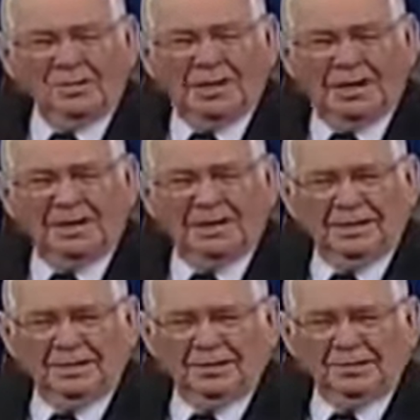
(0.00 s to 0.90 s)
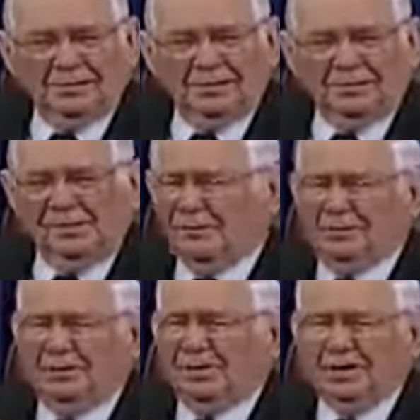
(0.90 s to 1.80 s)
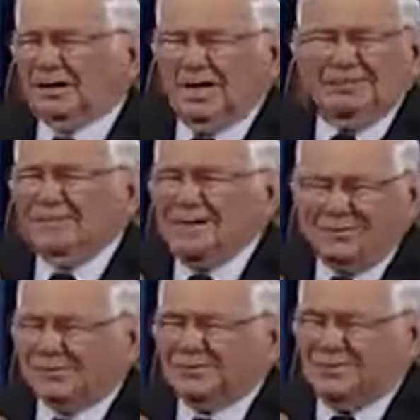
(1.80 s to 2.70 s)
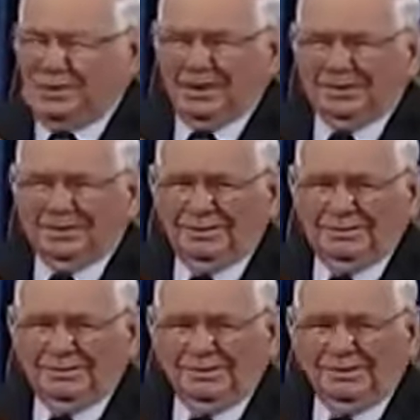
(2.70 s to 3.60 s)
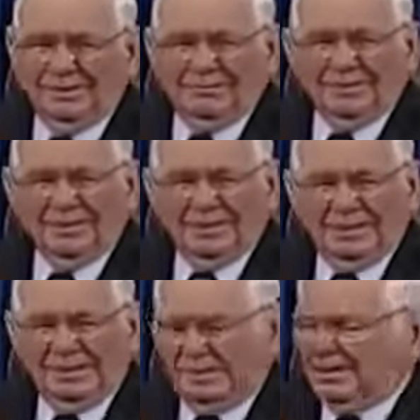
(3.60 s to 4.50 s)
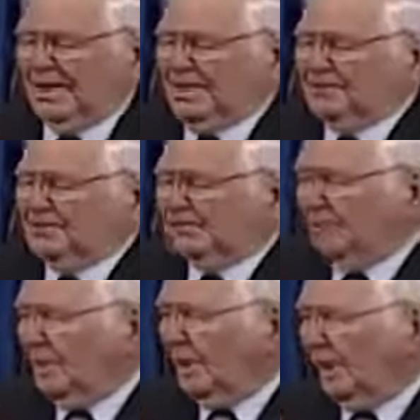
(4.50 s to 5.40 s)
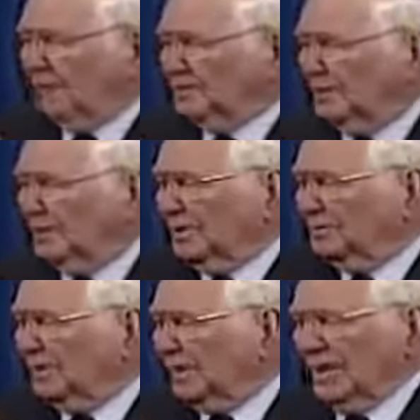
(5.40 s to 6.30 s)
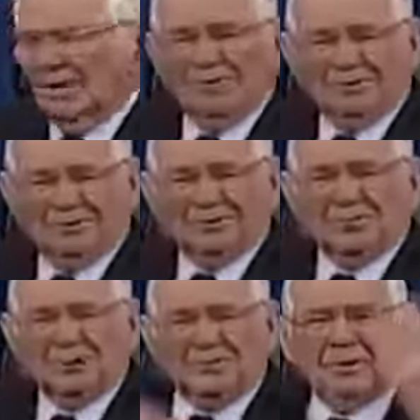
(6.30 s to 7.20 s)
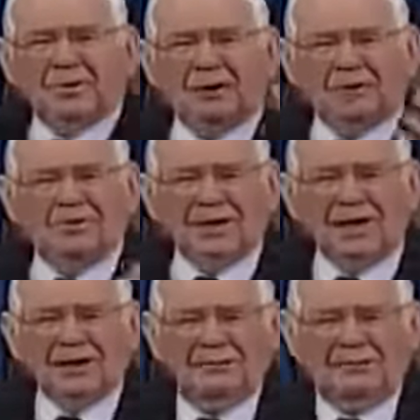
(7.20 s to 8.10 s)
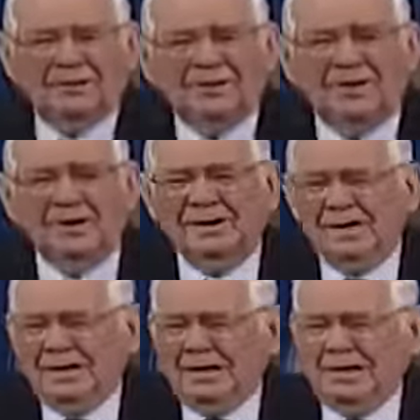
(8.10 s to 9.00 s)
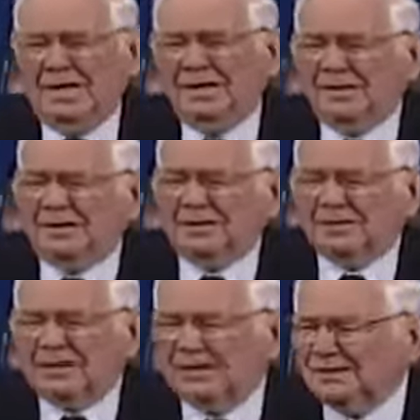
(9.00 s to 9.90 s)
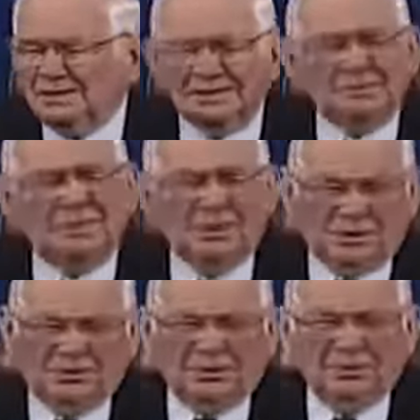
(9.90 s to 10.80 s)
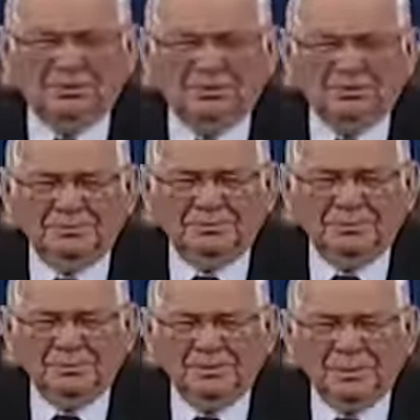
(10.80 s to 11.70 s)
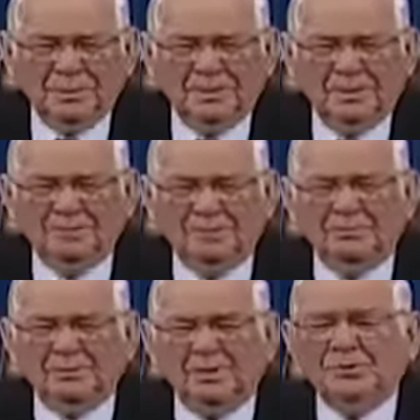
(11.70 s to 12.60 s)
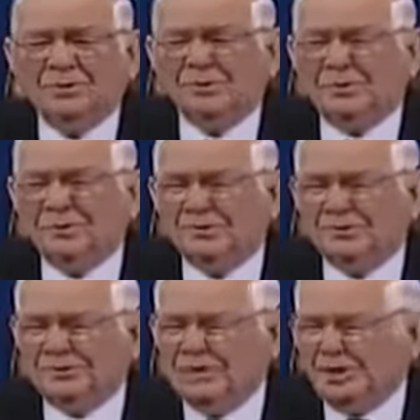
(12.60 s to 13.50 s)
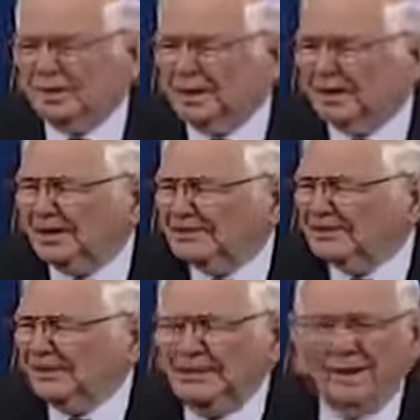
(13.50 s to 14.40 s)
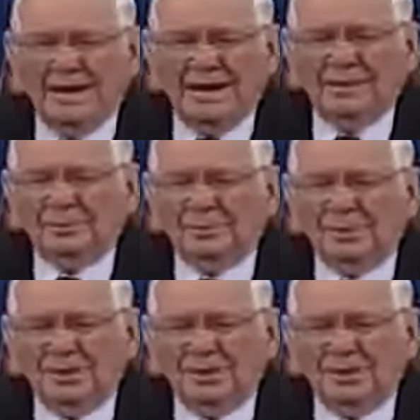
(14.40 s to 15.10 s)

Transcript: okay? You, you don't want to get that messed with. Right? It encases the heart. So, what are you saying, I'm going to just rip your heart right out of you. And he, take this spiritual. You show me a person that God has had to